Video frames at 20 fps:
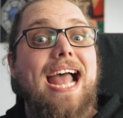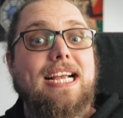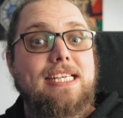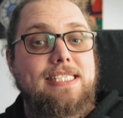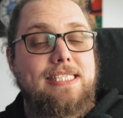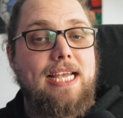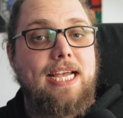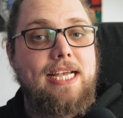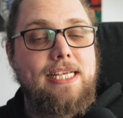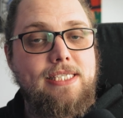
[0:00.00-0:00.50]

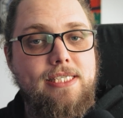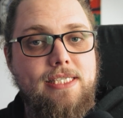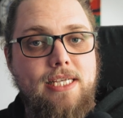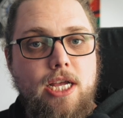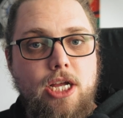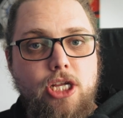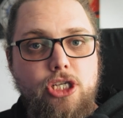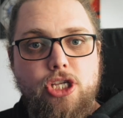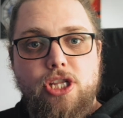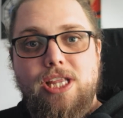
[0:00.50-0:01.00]
access
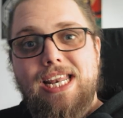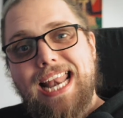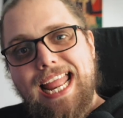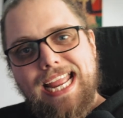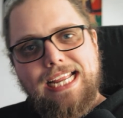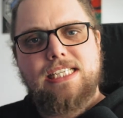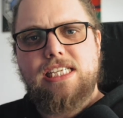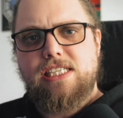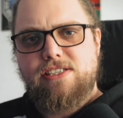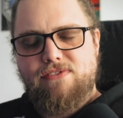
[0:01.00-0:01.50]
to the
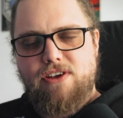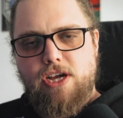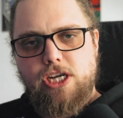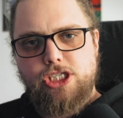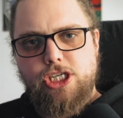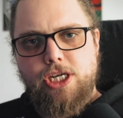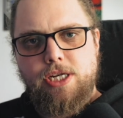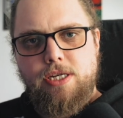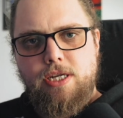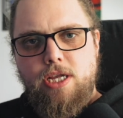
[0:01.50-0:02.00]
latest
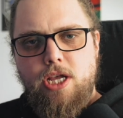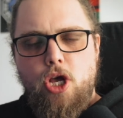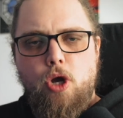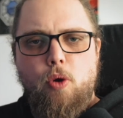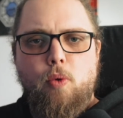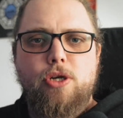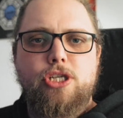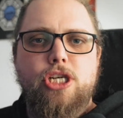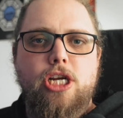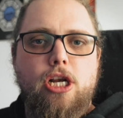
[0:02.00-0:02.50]
version,
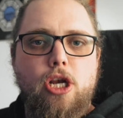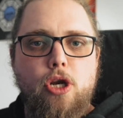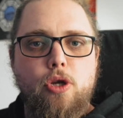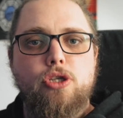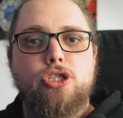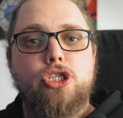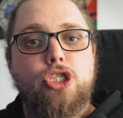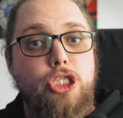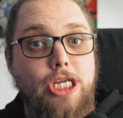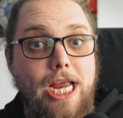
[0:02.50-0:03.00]
which
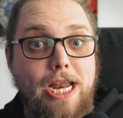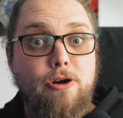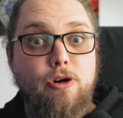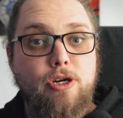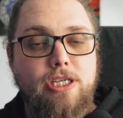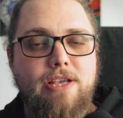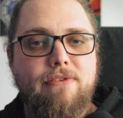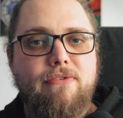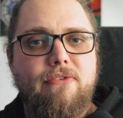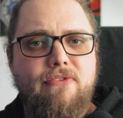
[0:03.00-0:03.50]
includes
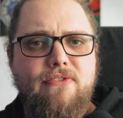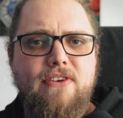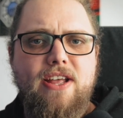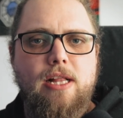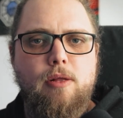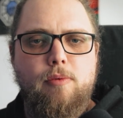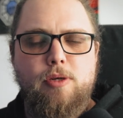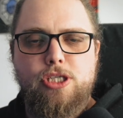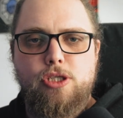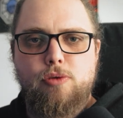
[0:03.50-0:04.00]
Generative
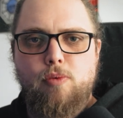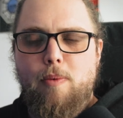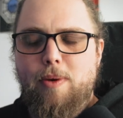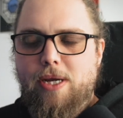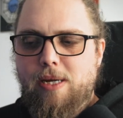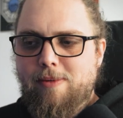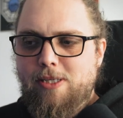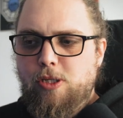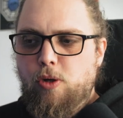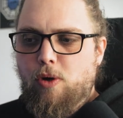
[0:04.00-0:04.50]
Fill, which is what
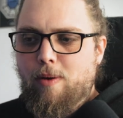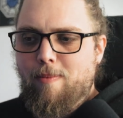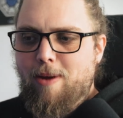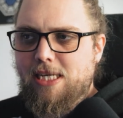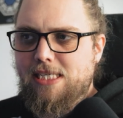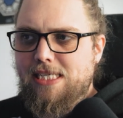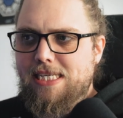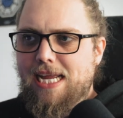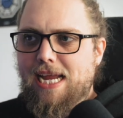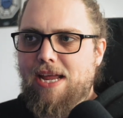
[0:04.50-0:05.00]
we're going to be talking
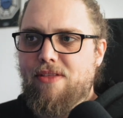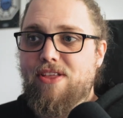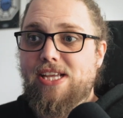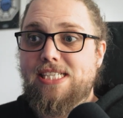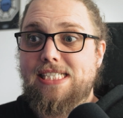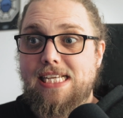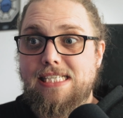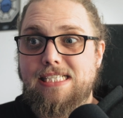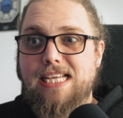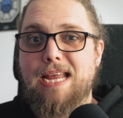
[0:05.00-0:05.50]
about today. And
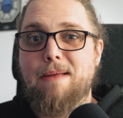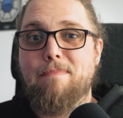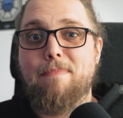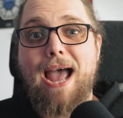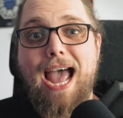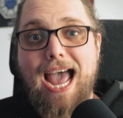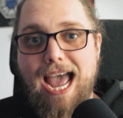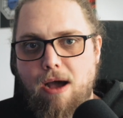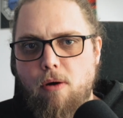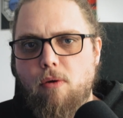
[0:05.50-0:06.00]
this is a
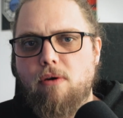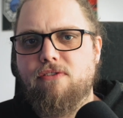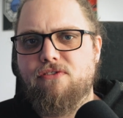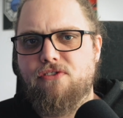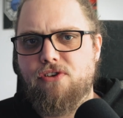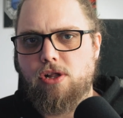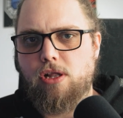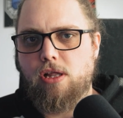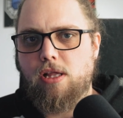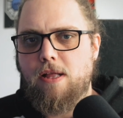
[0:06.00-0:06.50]

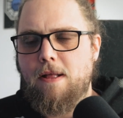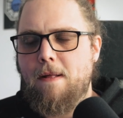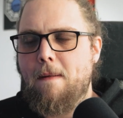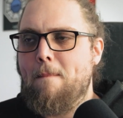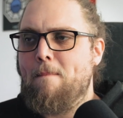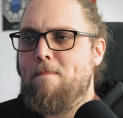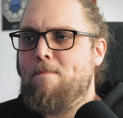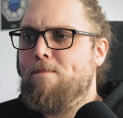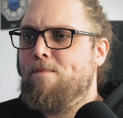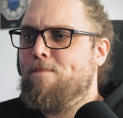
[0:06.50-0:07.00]
powerful
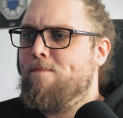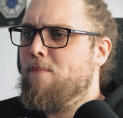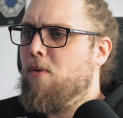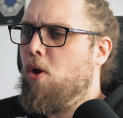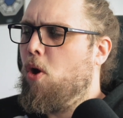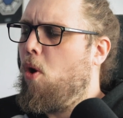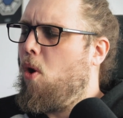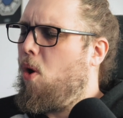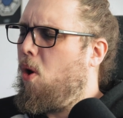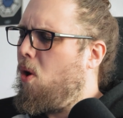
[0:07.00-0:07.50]

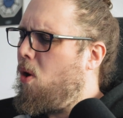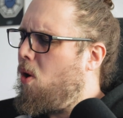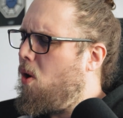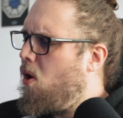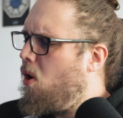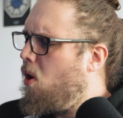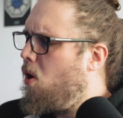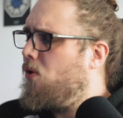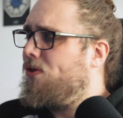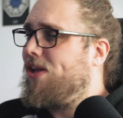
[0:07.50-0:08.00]

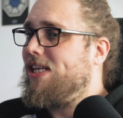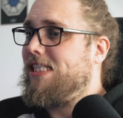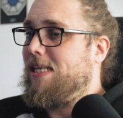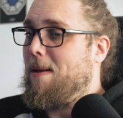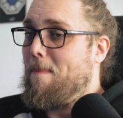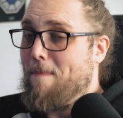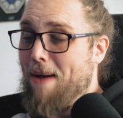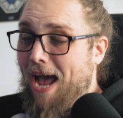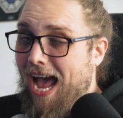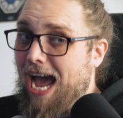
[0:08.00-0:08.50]
Oh, this is
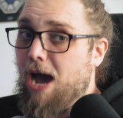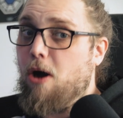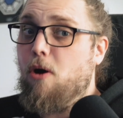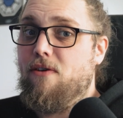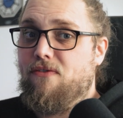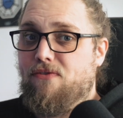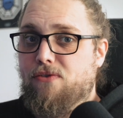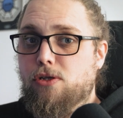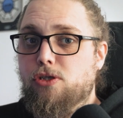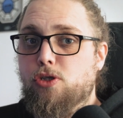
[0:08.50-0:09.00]
a
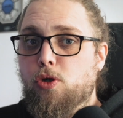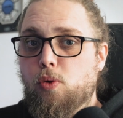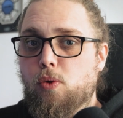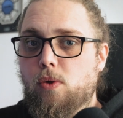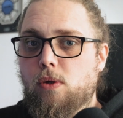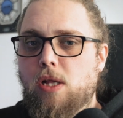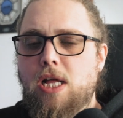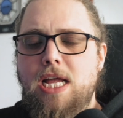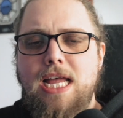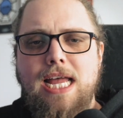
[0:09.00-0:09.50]
powerful
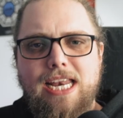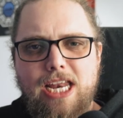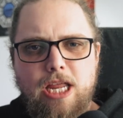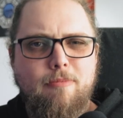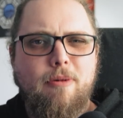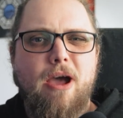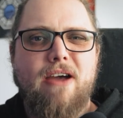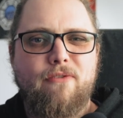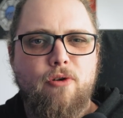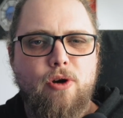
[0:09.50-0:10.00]
tool. And
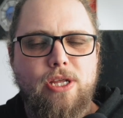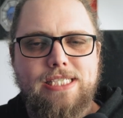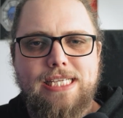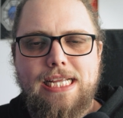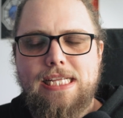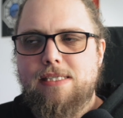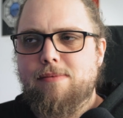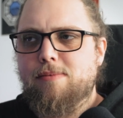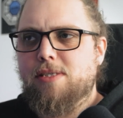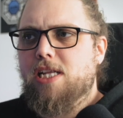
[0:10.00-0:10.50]
you might have already
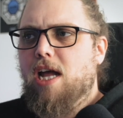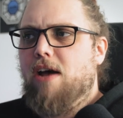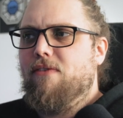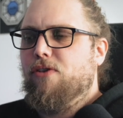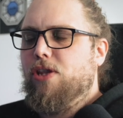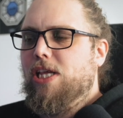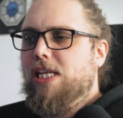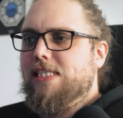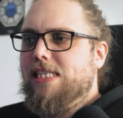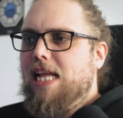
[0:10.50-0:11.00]
seen some
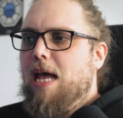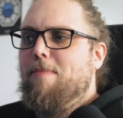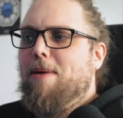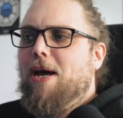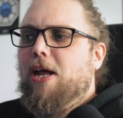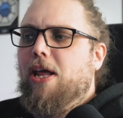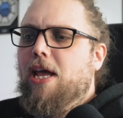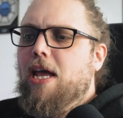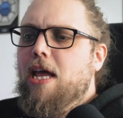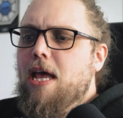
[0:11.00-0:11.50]
stuff on the internet
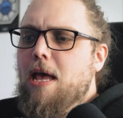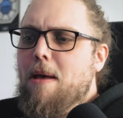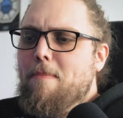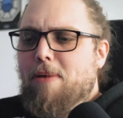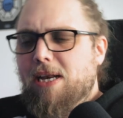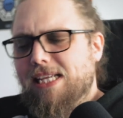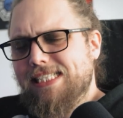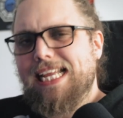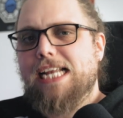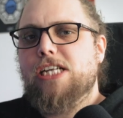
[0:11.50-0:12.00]
about it,
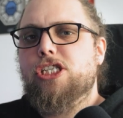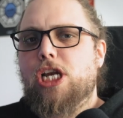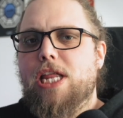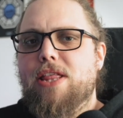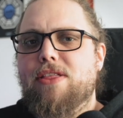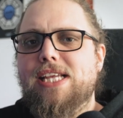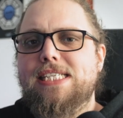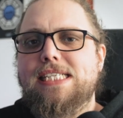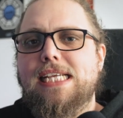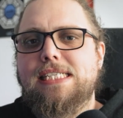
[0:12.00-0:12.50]
but
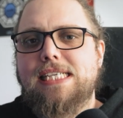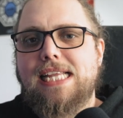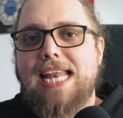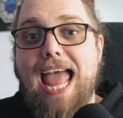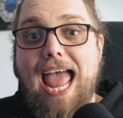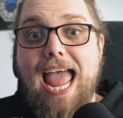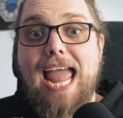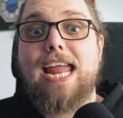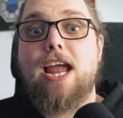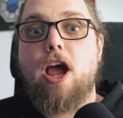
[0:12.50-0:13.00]
essentially this is an
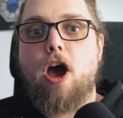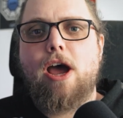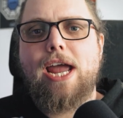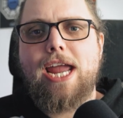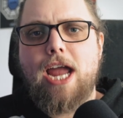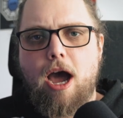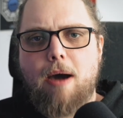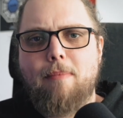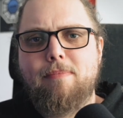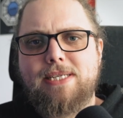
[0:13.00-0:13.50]
A
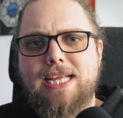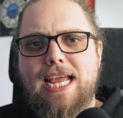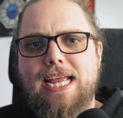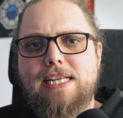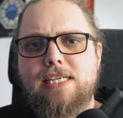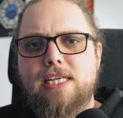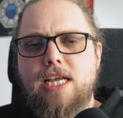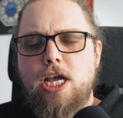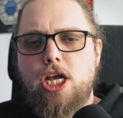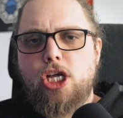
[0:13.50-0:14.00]
I
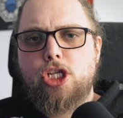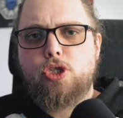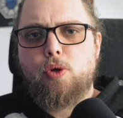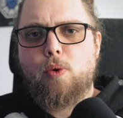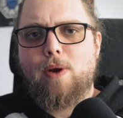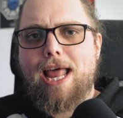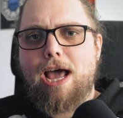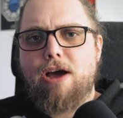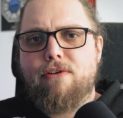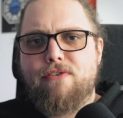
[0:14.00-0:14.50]
update
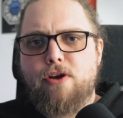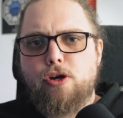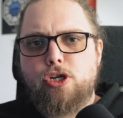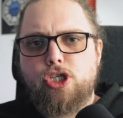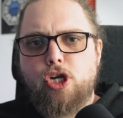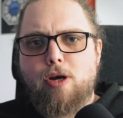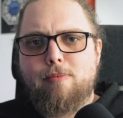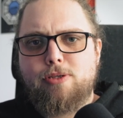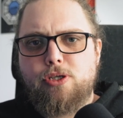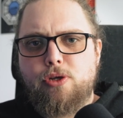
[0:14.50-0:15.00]
to allow
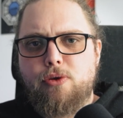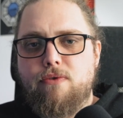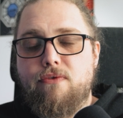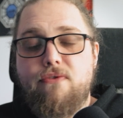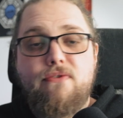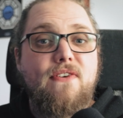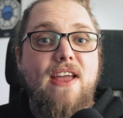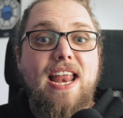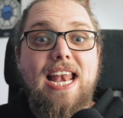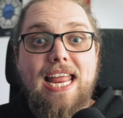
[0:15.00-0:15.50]
Photoshop to
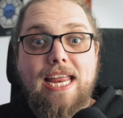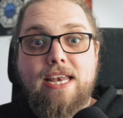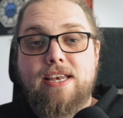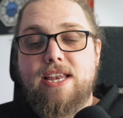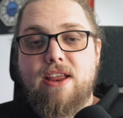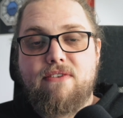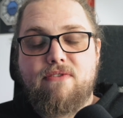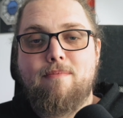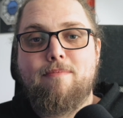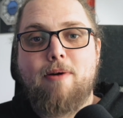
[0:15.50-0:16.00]
fill in
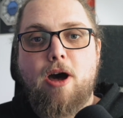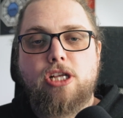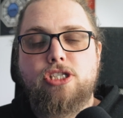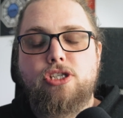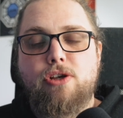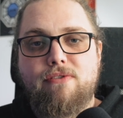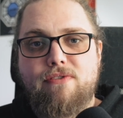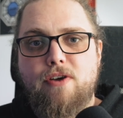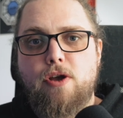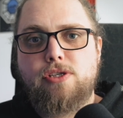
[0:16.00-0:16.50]
different parts
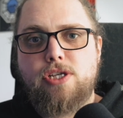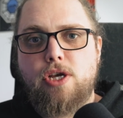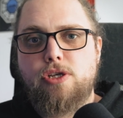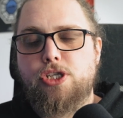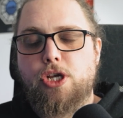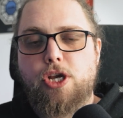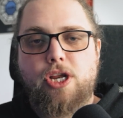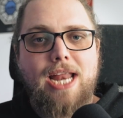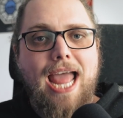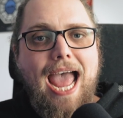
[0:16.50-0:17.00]
of your photo.
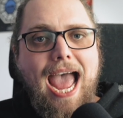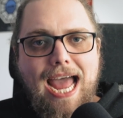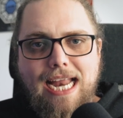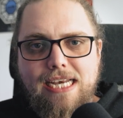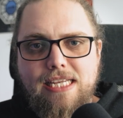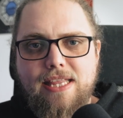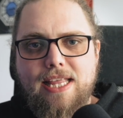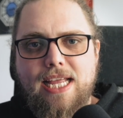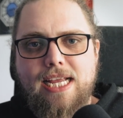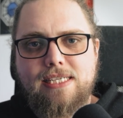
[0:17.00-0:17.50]
So you can
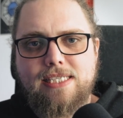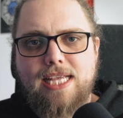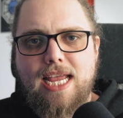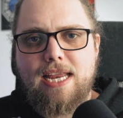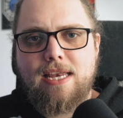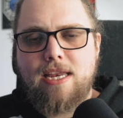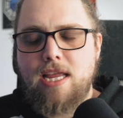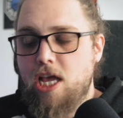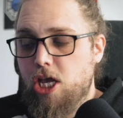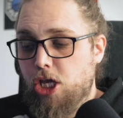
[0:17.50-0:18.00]
add things
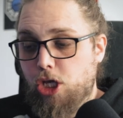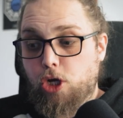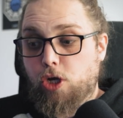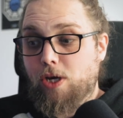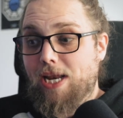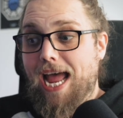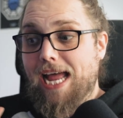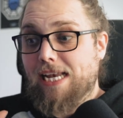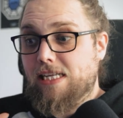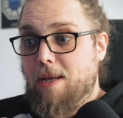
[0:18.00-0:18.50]
in, you
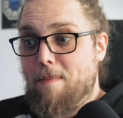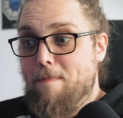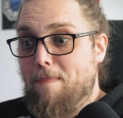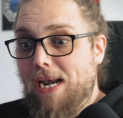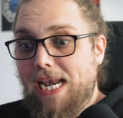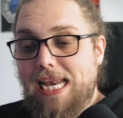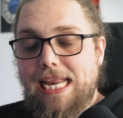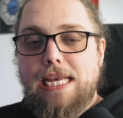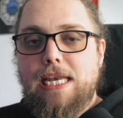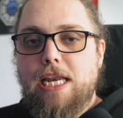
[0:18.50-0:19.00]
could add
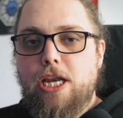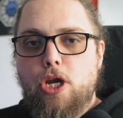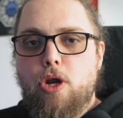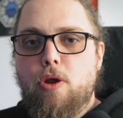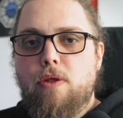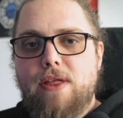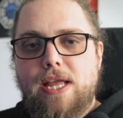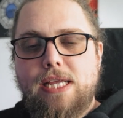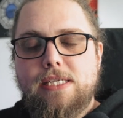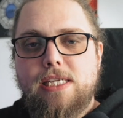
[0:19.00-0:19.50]
completely
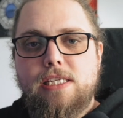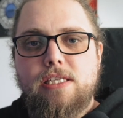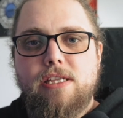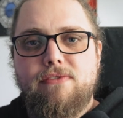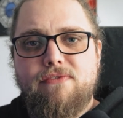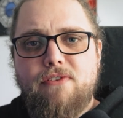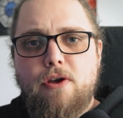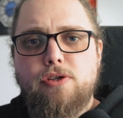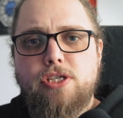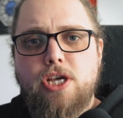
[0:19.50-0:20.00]
new things into
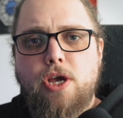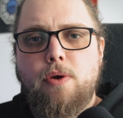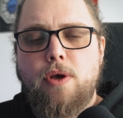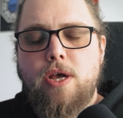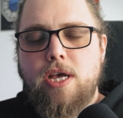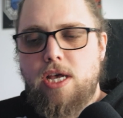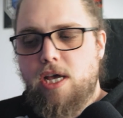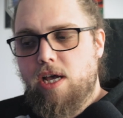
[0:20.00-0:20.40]
the photo.